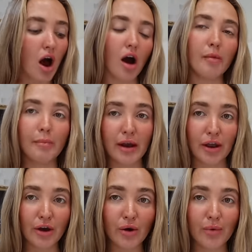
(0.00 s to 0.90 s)
Our
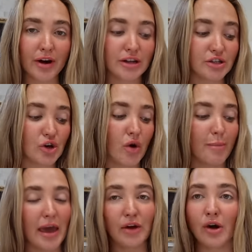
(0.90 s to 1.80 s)
menu, we're gonna do
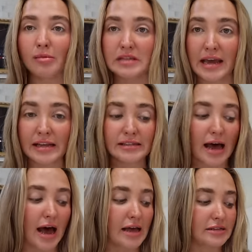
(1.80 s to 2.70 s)
bacon wrap dates
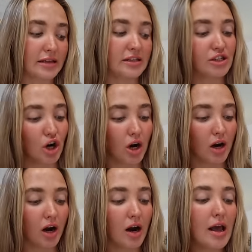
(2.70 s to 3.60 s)
as the
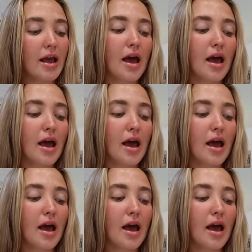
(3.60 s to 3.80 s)
starter,